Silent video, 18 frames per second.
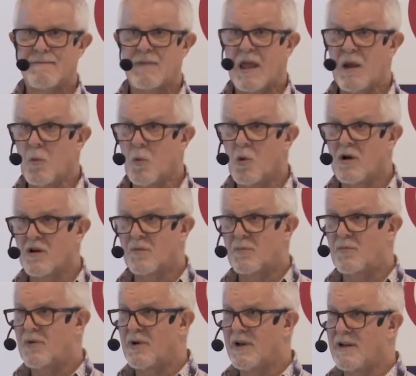It
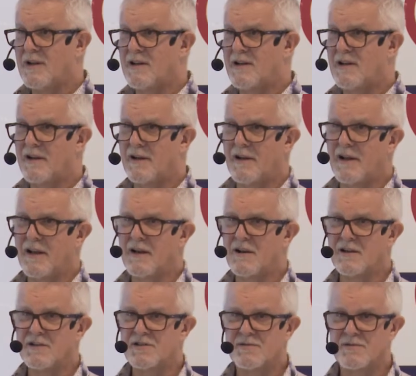worked brilliantly in
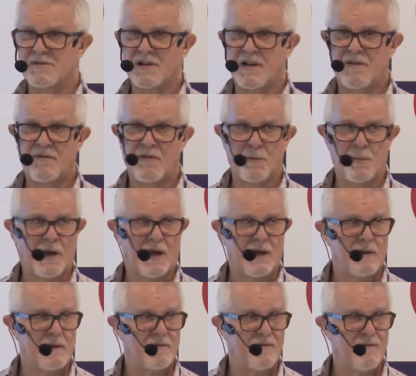English. It was a lovely
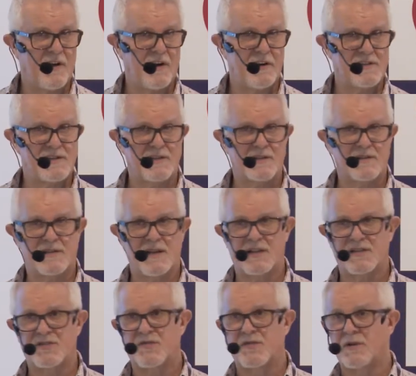mail, very
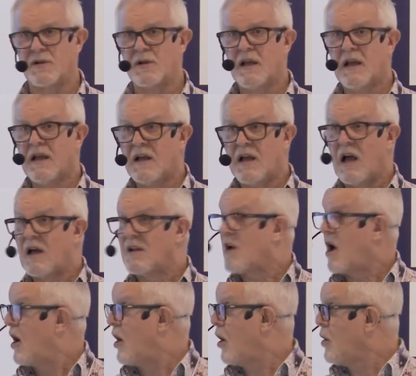successful.
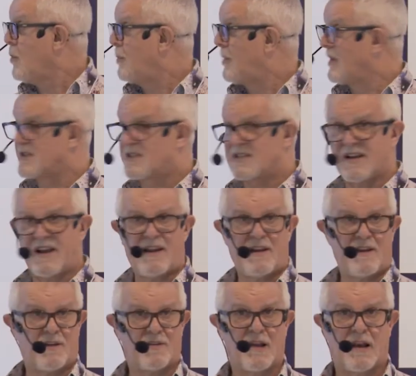Hopeless in
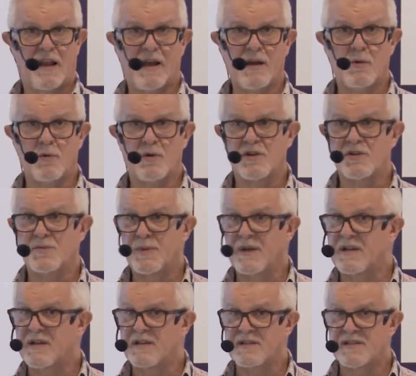any other language
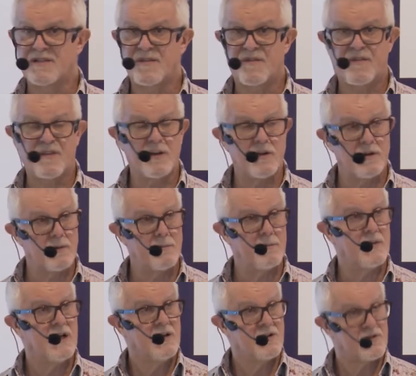because the
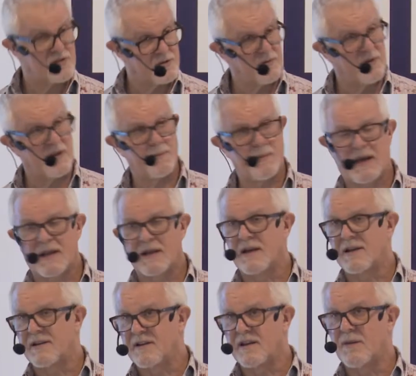film, Truly,
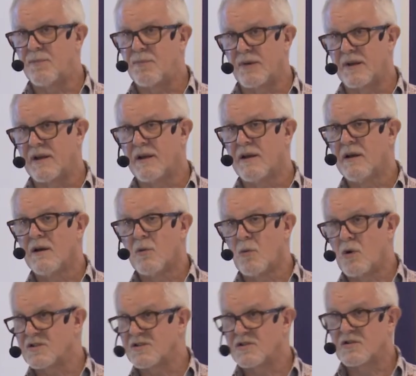Madly, Deeply,
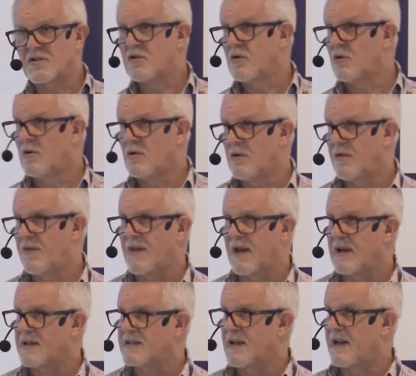wasn't called
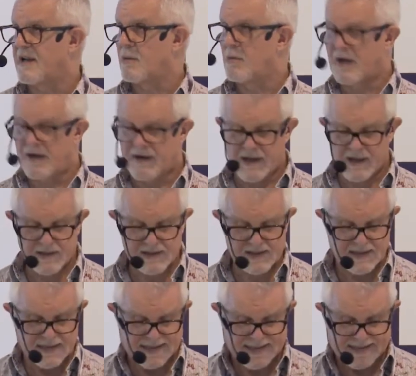that anywhere
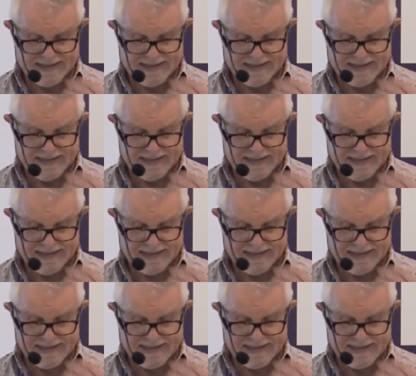else.